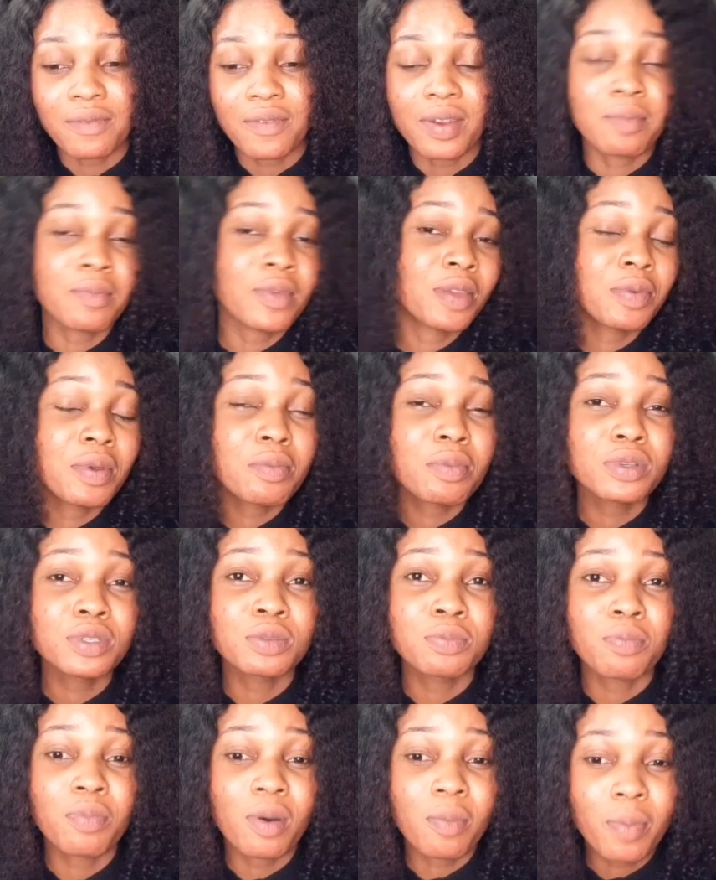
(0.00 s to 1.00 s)
But if
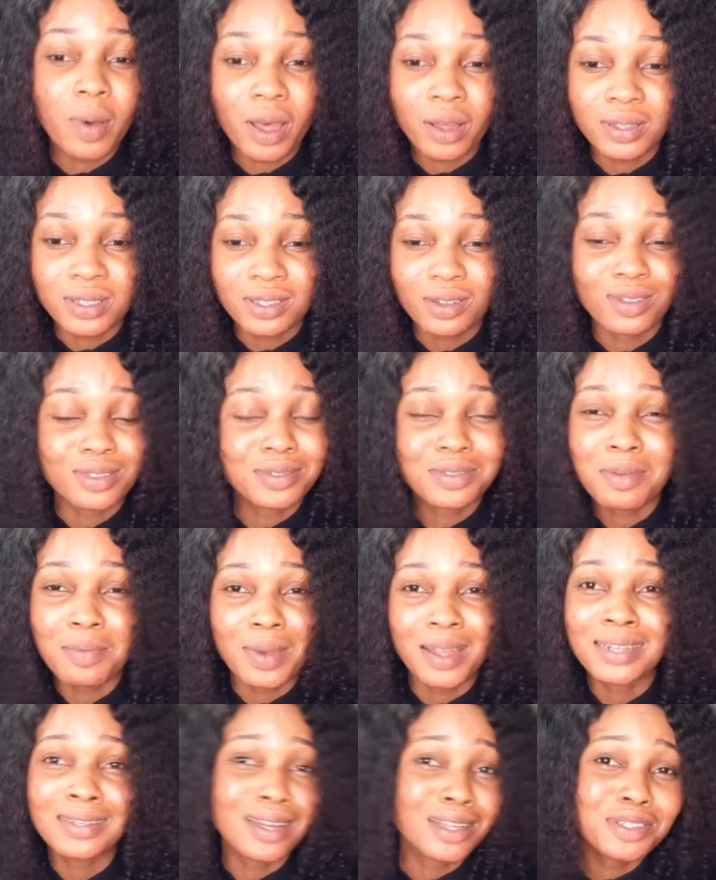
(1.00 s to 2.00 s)
pimples will pop out, because
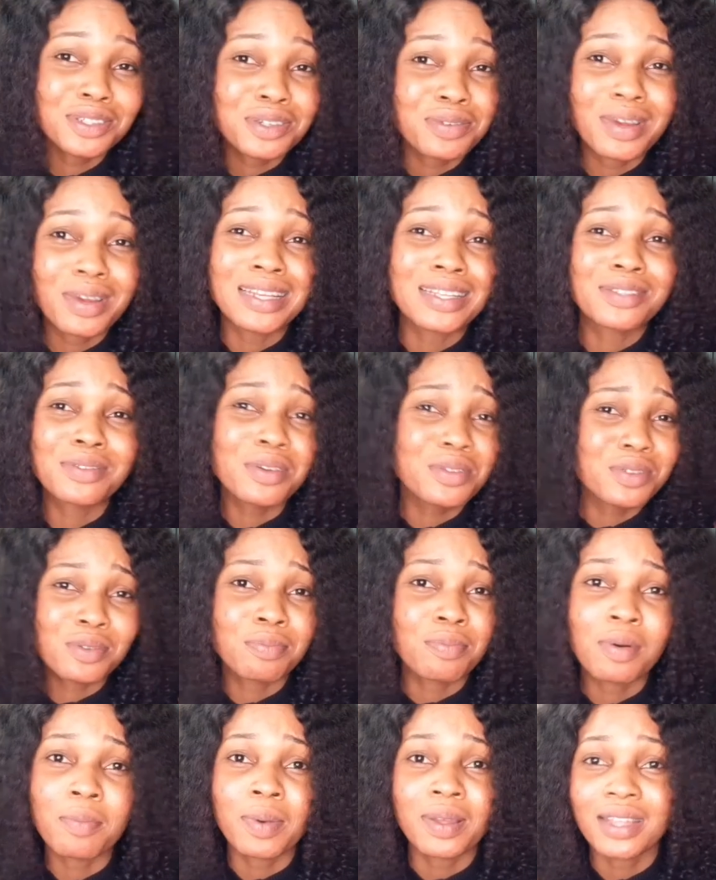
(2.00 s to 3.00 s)
normally naturally it's going
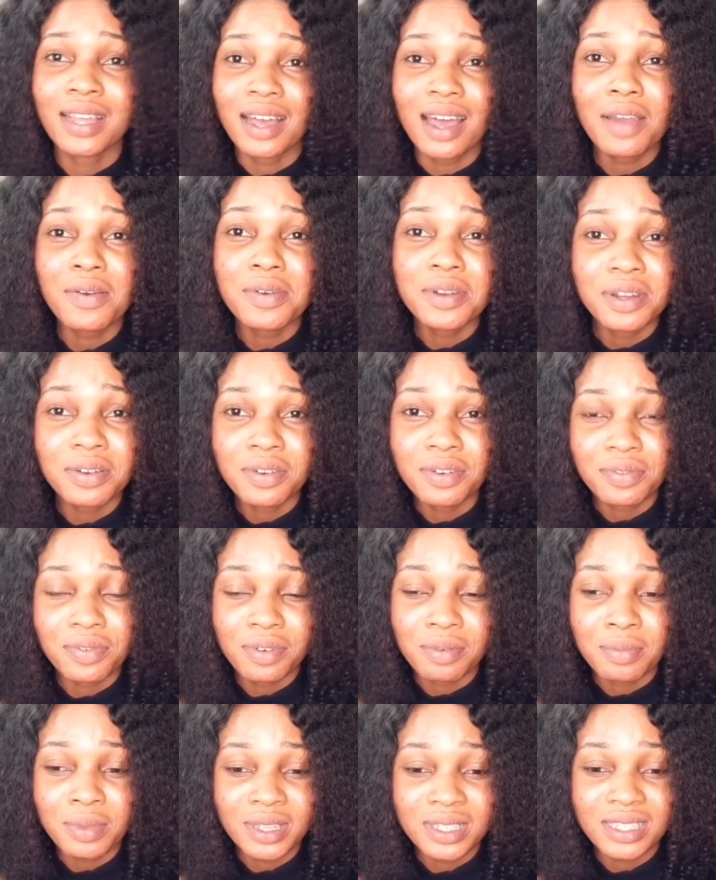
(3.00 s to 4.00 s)
to pop out, I can't run away
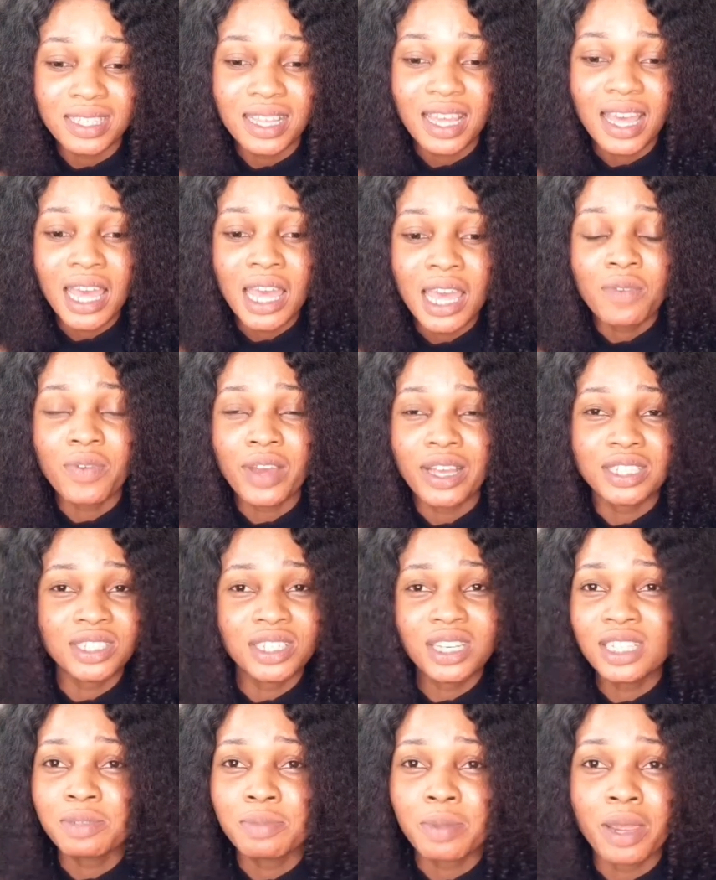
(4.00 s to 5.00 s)
from it. If I
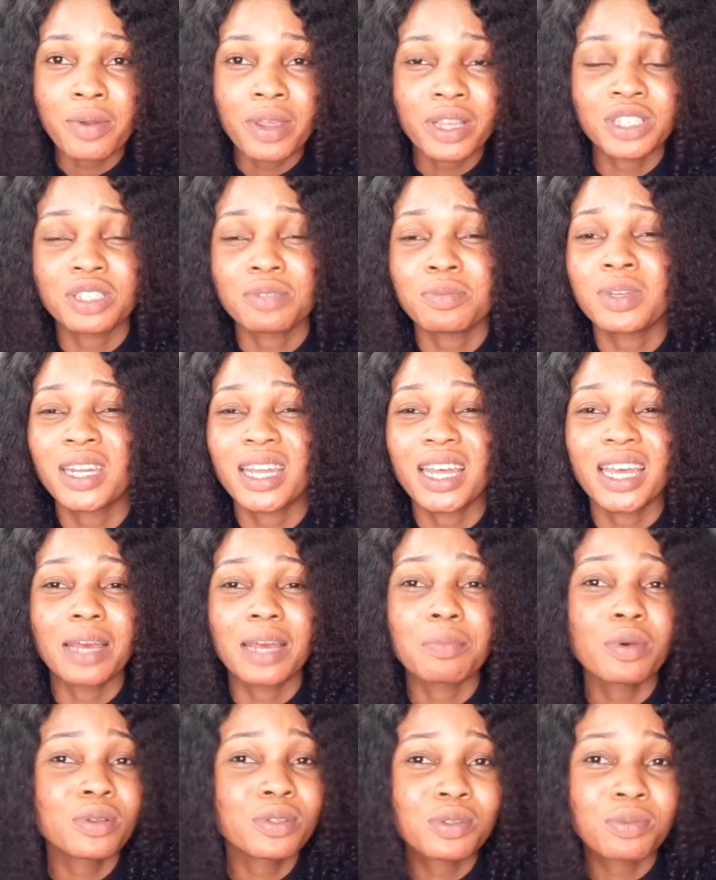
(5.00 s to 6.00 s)
change my regimen, I
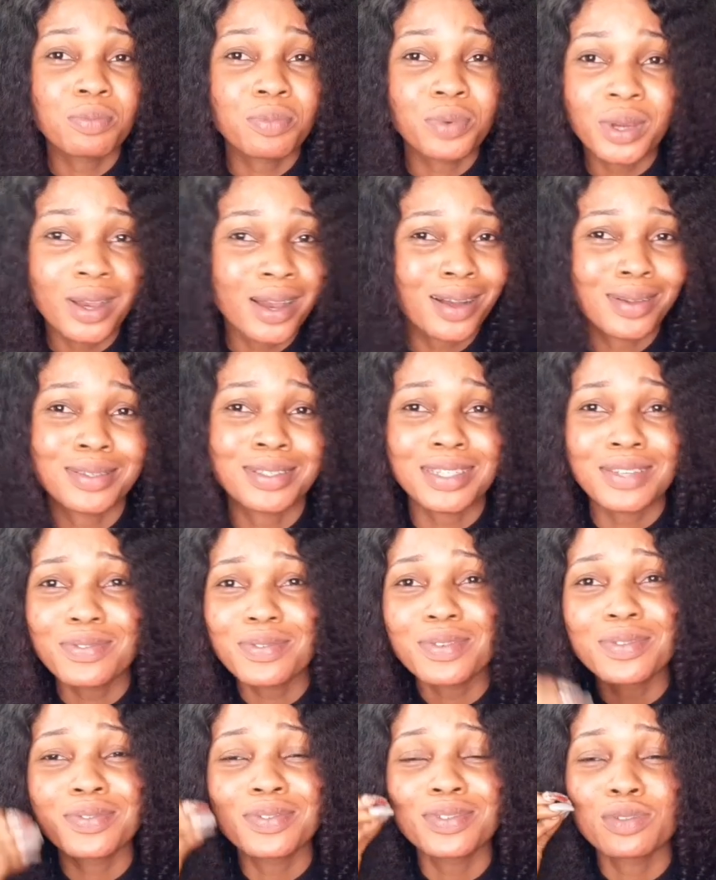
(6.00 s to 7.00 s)
am going to break out.
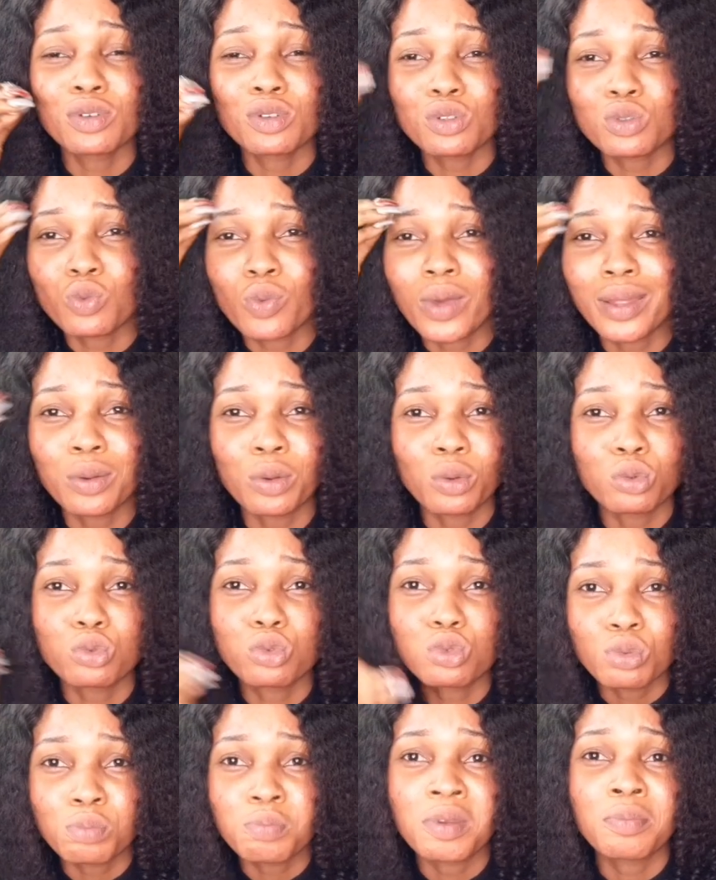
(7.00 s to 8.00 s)
Even if it's just one or
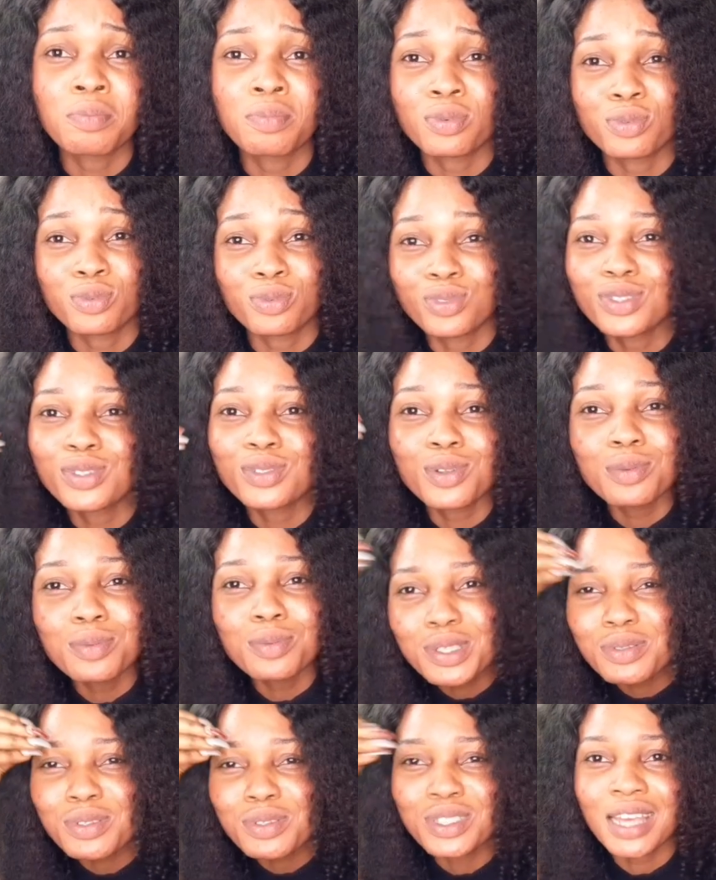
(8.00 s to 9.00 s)
two pimples,
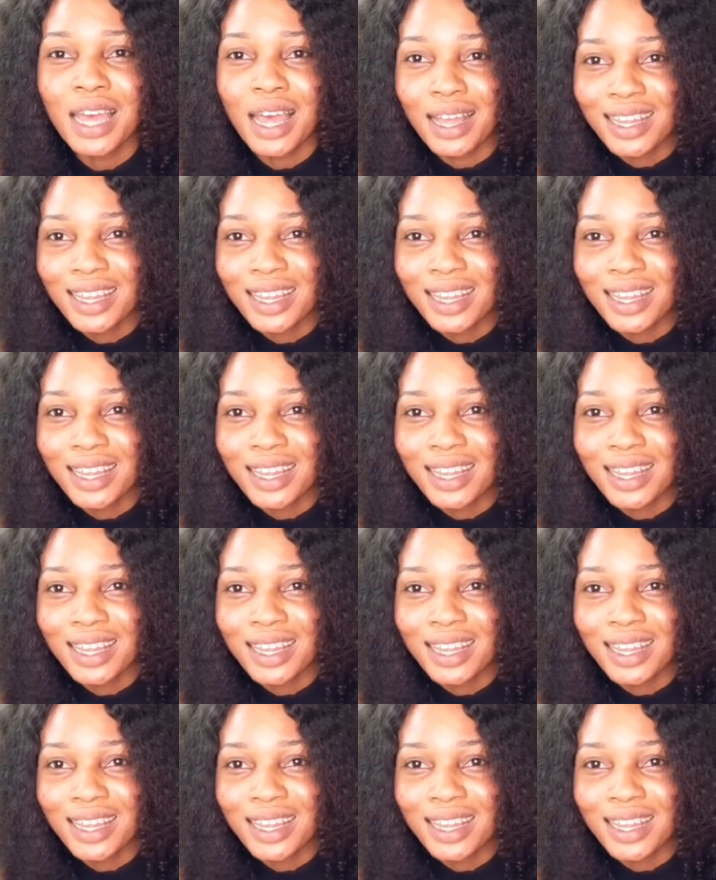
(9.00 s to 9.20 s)
something will